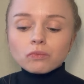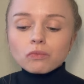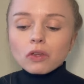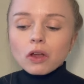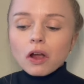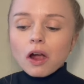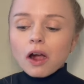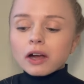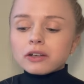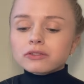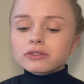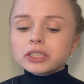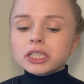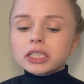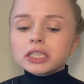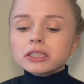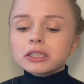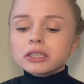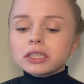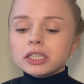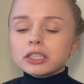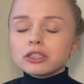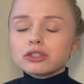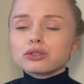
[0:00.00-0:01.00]
I think
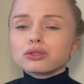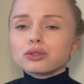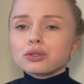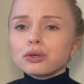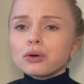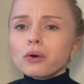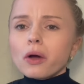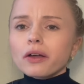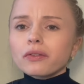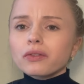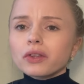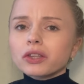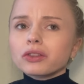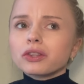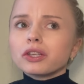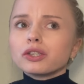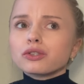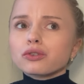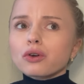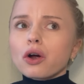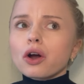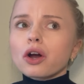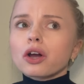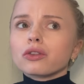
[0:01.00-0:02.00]
these
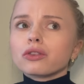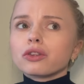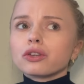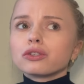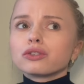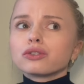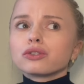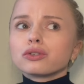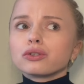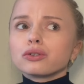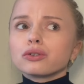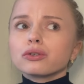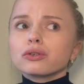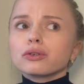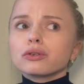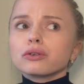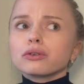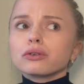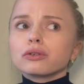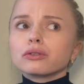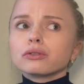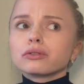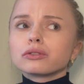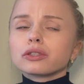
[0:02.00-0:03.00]
are the
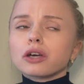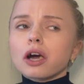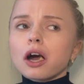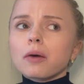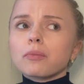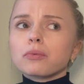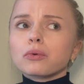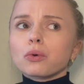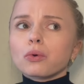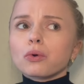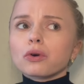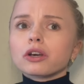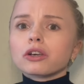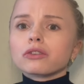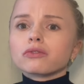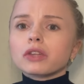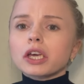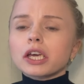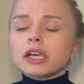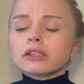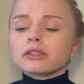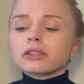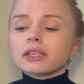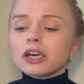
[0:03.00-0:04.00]
two top order
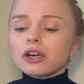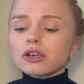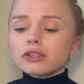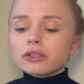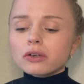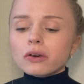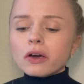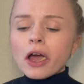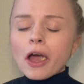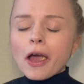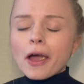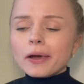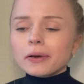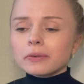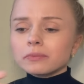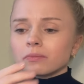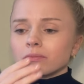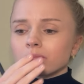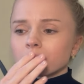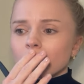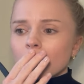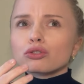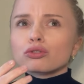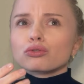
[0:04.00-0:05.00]
things. They also
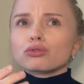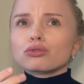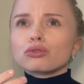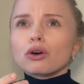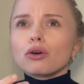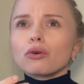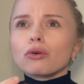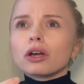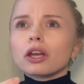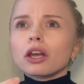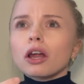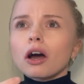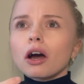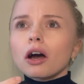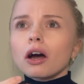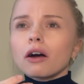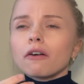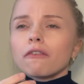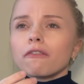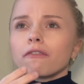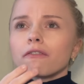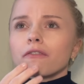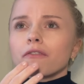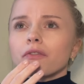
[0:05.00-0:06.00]
have stroganoff
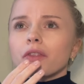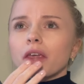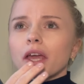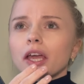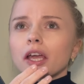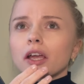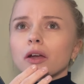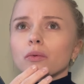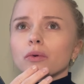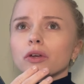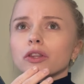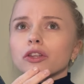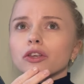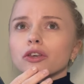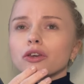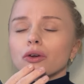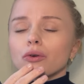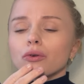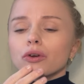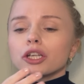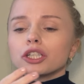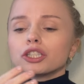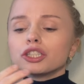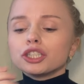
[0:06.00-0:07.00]
thing with
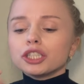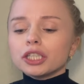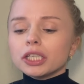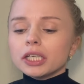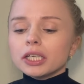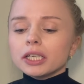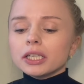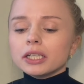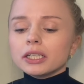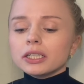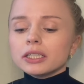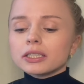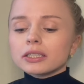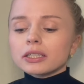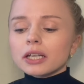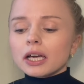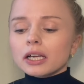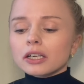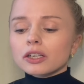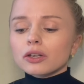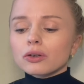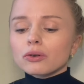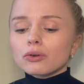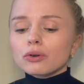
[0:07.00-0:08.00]
gouda cheese, like
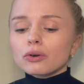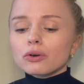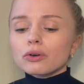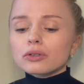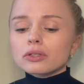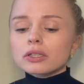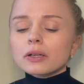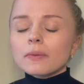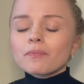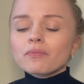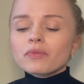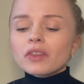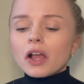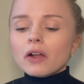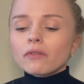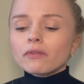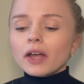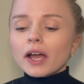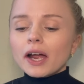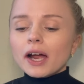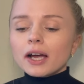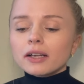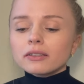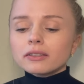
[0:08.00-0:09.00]
noodles. They
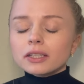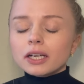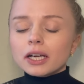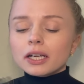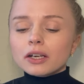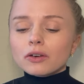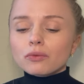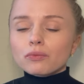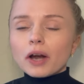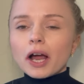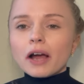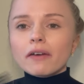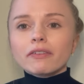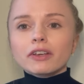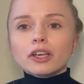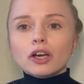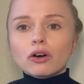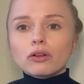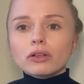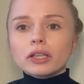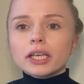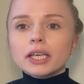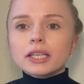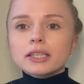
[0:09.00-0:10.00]
have like
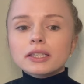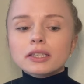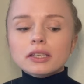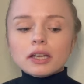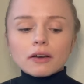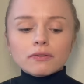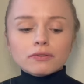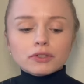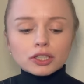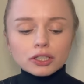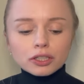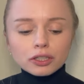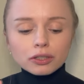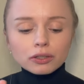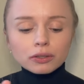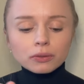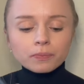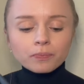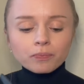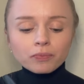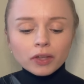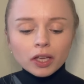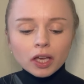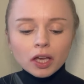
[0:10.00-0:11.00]
ravioli and stuff
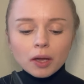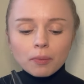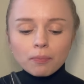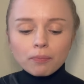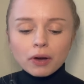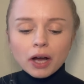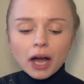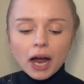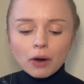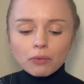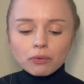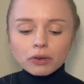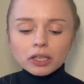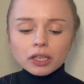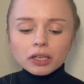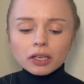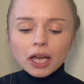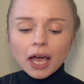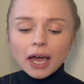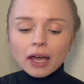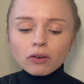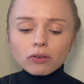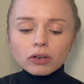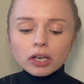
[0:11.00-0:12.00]
too. But I
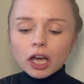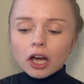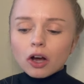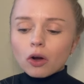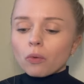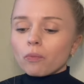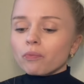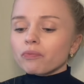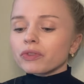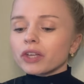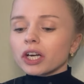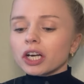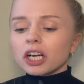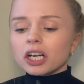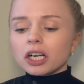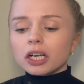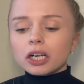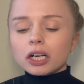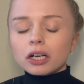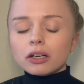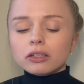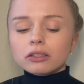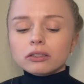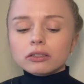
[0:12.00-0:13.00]
don't know.
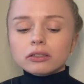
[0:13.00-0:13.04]
The,